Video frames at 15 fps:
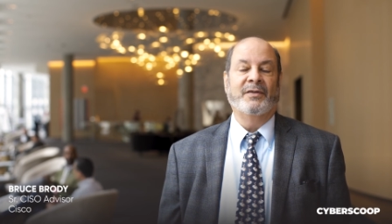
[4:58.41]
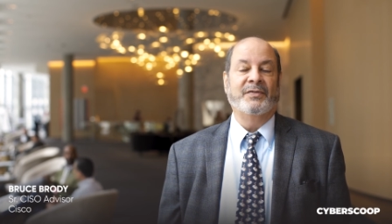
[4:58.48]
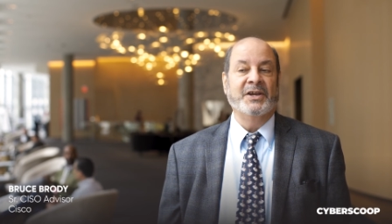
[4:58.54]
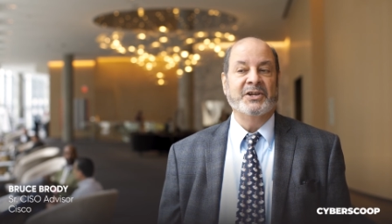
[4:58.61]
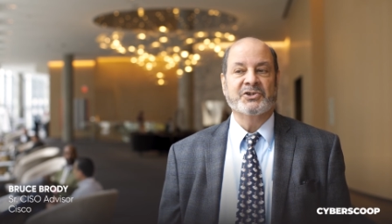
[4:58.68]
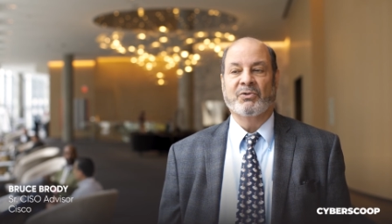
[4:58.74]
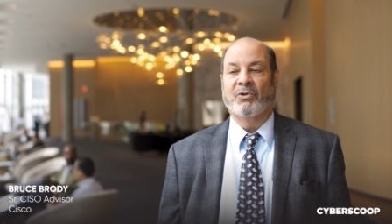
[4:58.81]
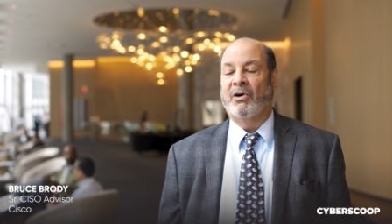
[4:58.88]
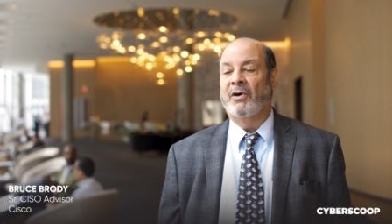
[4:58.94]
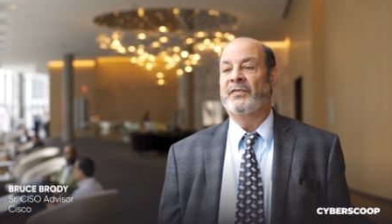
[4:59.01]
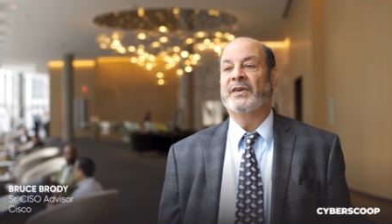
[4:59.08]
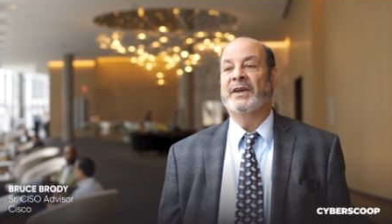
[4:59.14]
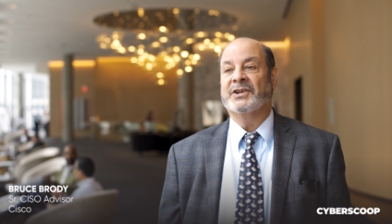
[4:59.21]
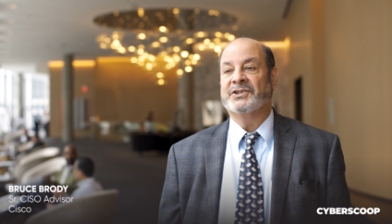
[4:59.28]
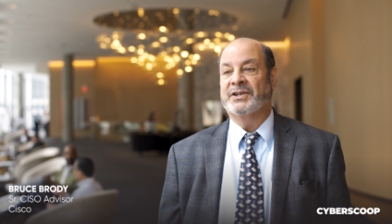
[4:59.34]
These are all
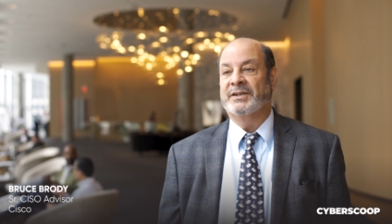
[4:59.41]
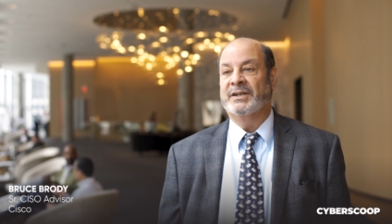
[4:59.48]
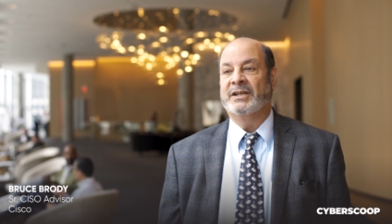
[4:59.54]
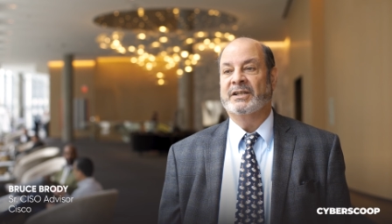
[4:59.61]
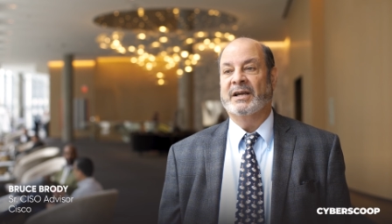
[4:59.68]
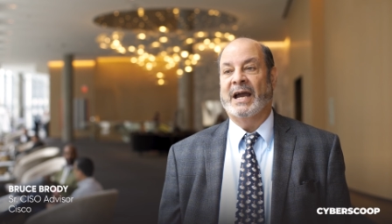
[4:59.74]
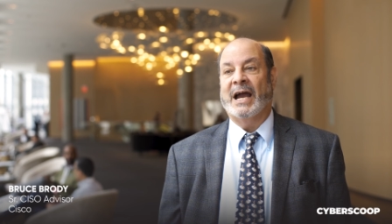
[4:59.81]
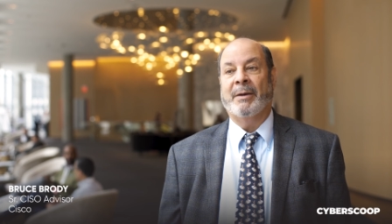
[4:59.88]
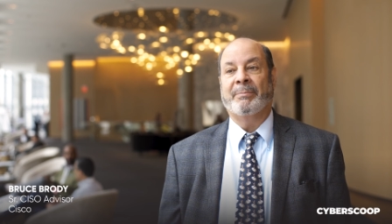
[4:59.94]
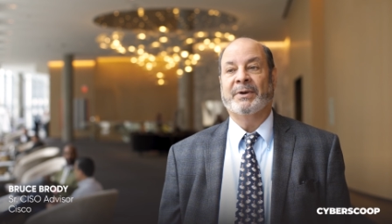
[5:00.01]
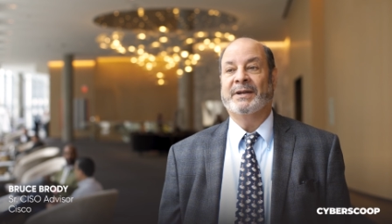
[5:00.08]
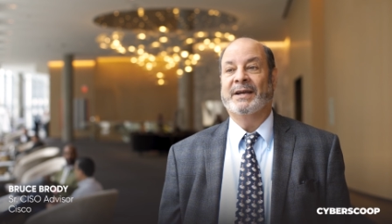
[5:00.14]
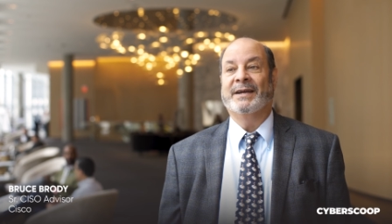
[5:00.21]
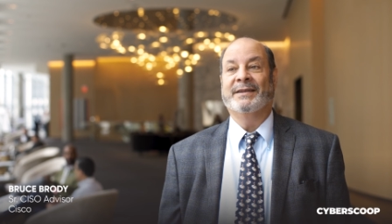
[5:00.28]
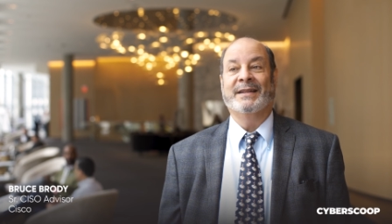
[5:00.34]
things that need to
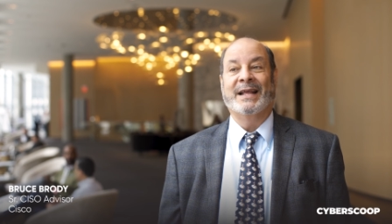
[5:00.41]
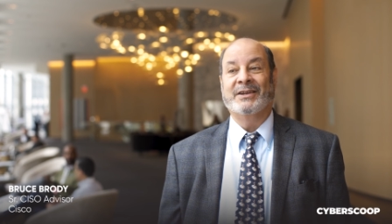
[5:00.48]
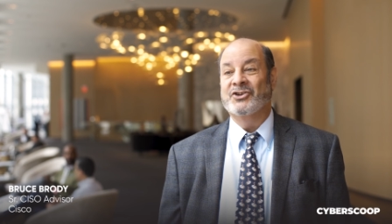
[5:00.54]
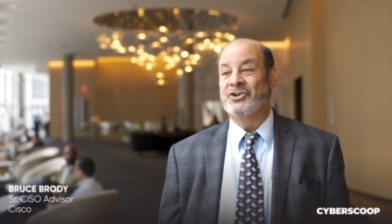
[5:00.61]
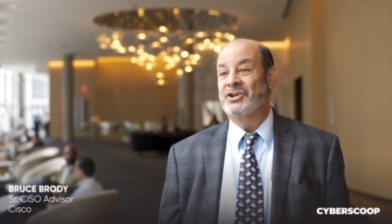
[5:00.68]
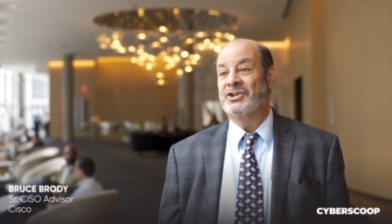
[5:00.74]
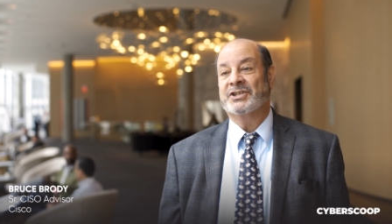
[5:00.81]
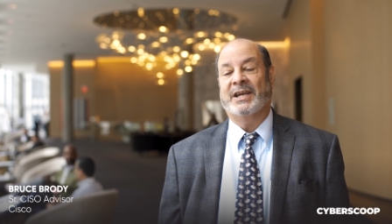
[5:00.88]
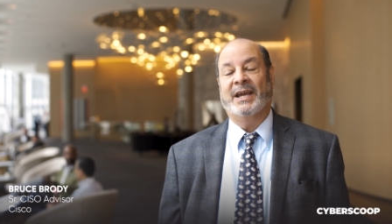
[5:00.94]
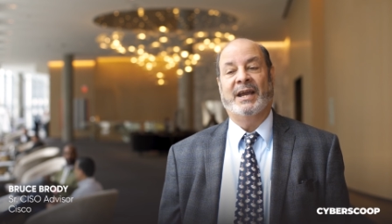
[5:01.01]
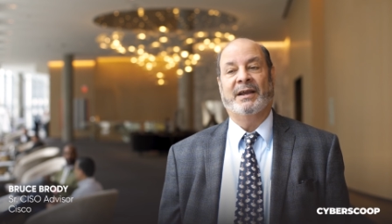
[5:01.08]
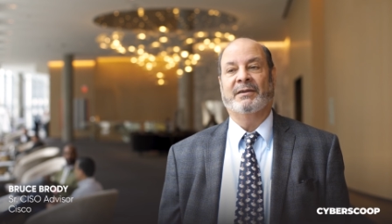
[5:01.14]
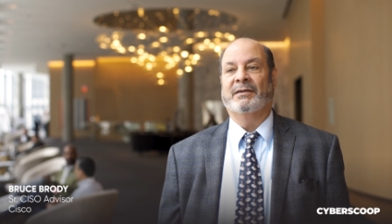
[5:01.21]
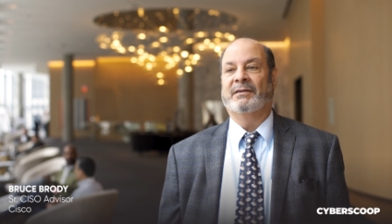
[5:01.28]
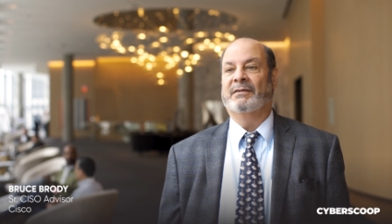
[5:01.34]
happen, and you just
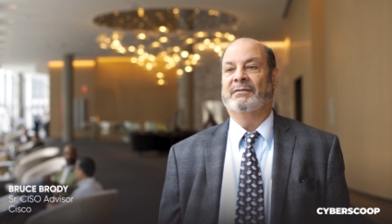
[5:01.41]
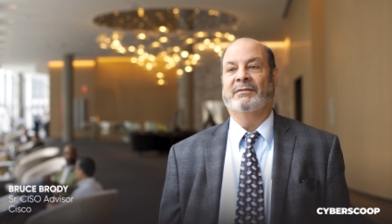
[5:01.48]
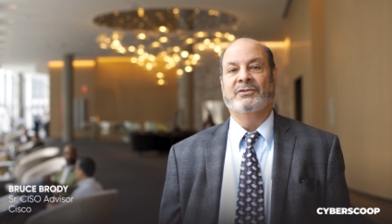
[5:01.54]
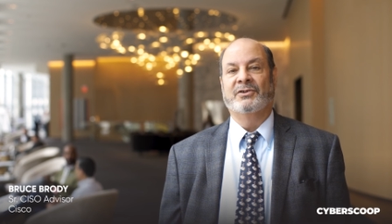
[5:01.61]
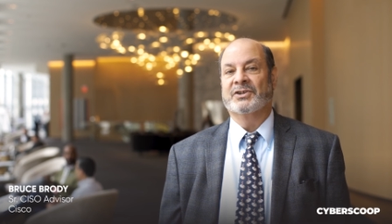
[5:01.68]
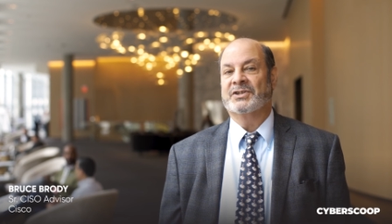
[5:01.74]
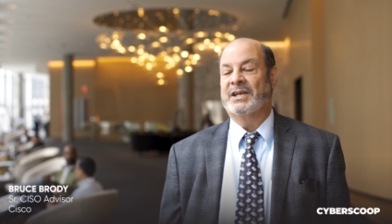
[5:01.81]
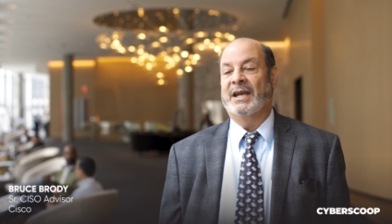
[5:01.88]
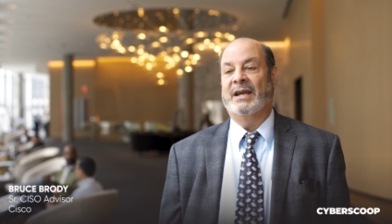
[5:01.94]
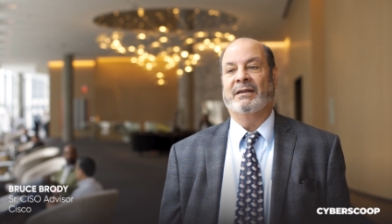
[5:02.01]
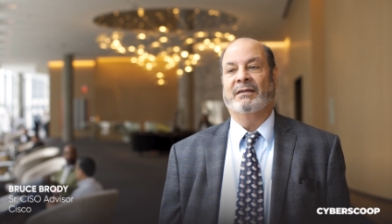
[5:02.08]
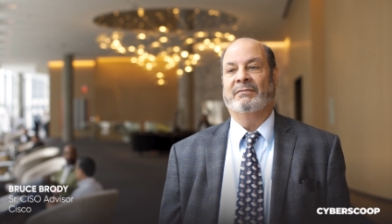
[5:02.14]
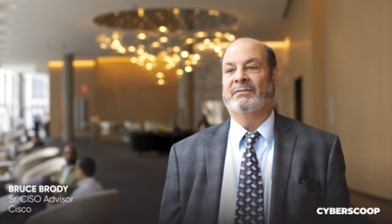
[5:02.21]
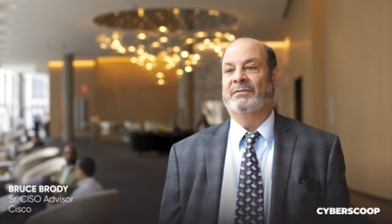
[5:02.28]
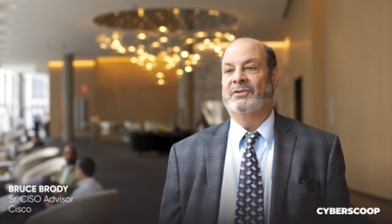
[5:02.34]
can't
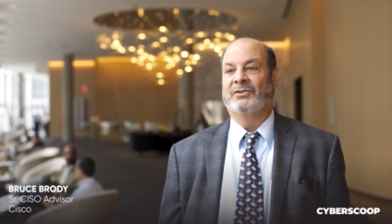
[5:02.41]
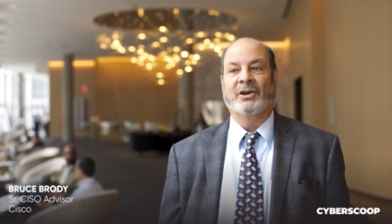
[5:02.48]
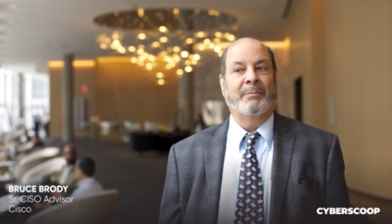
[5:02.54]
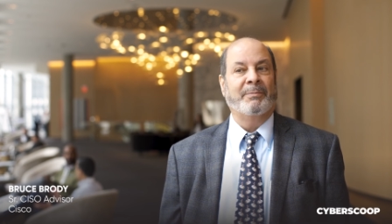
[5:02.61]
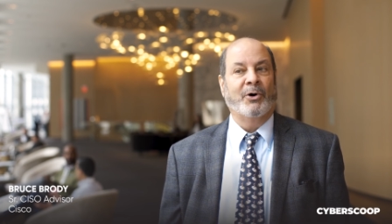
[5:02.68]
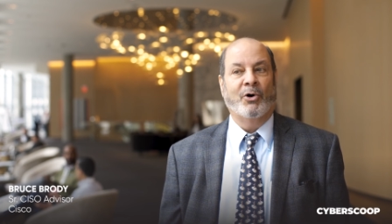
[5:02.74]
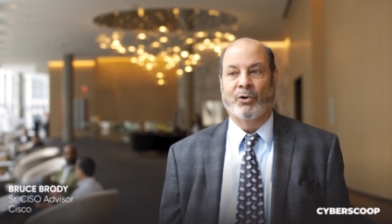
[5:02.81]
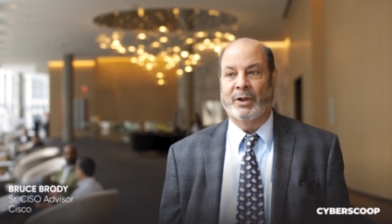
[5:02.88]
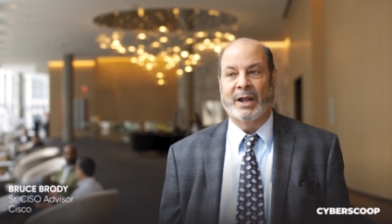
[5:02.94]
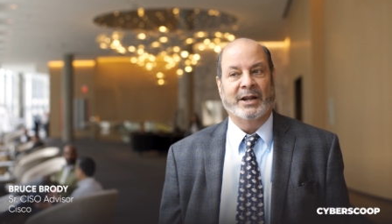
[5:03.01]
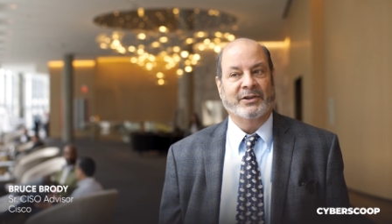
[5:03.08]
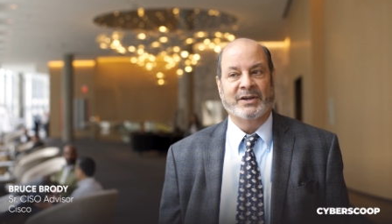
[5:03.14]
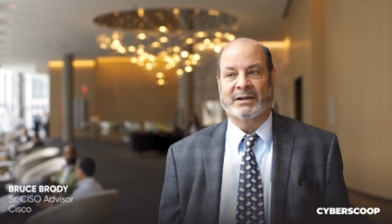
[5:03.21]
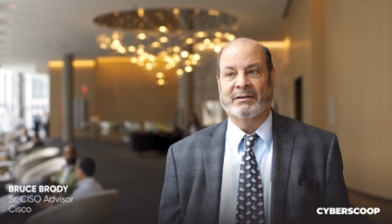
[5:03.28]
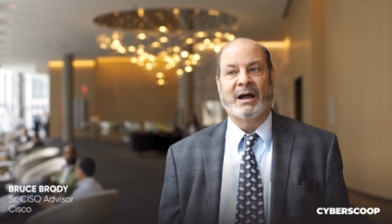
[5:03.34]
dump a whole lot
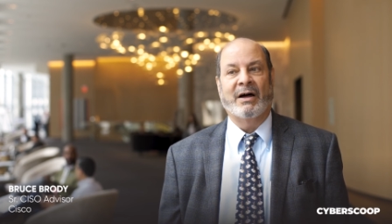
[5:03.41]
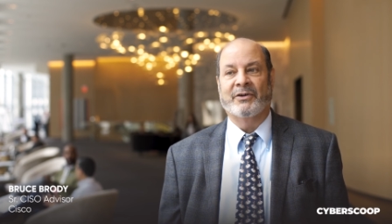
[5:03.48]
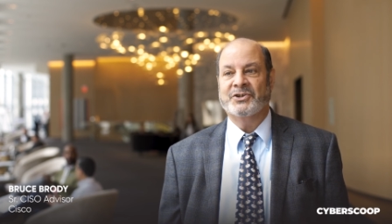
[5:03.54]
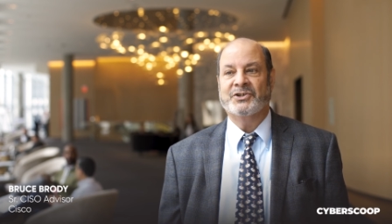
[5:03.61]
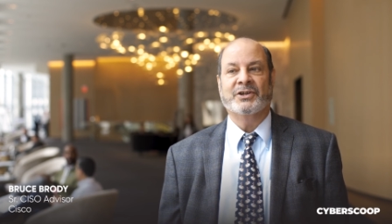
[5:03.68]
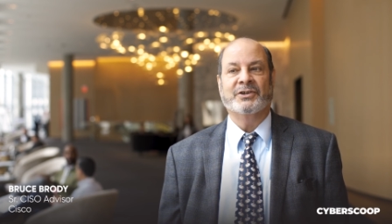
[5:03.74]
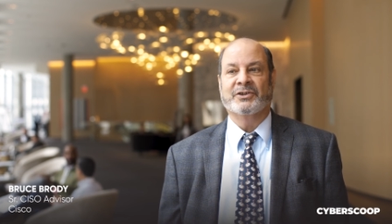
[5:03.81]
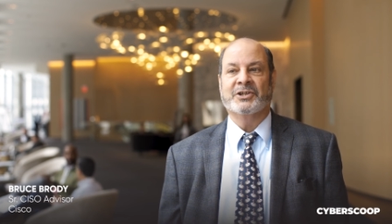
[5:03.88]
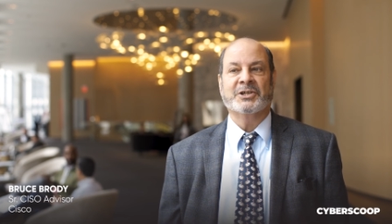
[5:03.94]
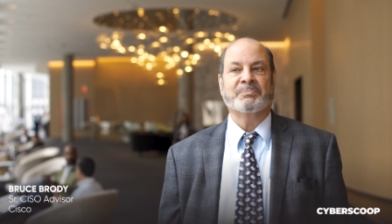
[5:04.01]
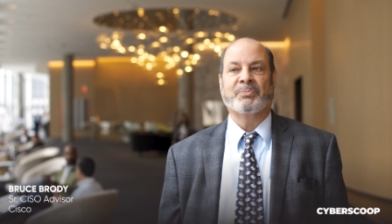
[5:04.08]
of technology into this